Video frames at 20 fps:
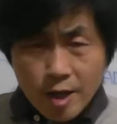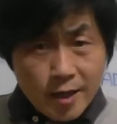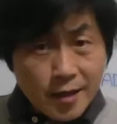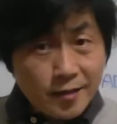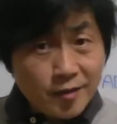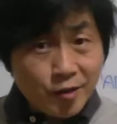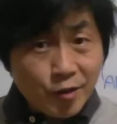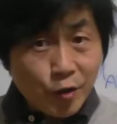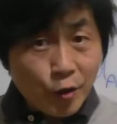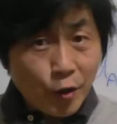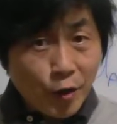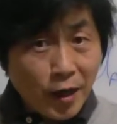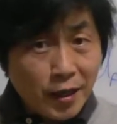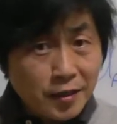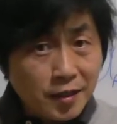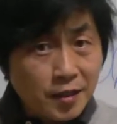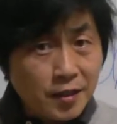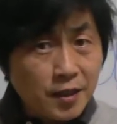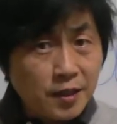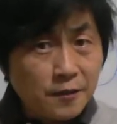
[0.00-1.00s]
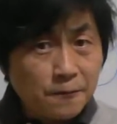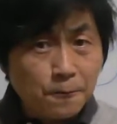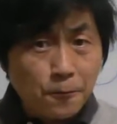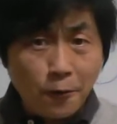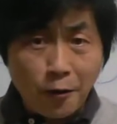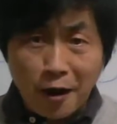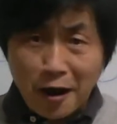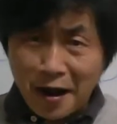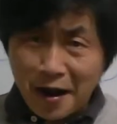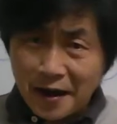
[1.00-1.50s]
Creatine is
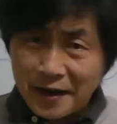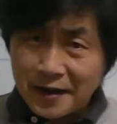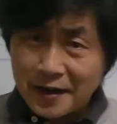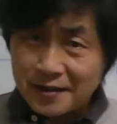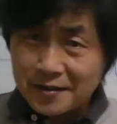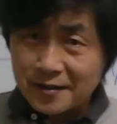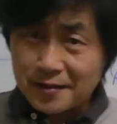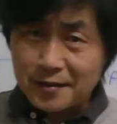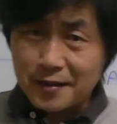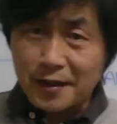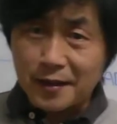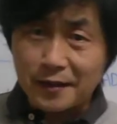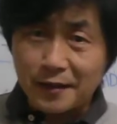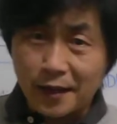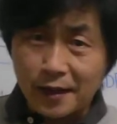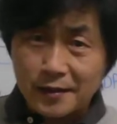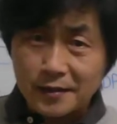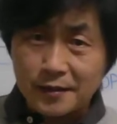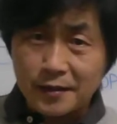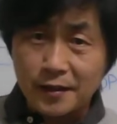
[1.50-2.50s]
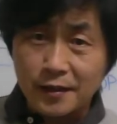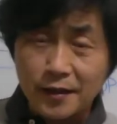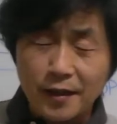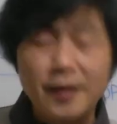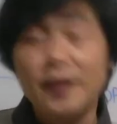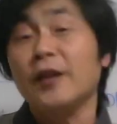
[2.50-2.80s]
for high exercise intensity.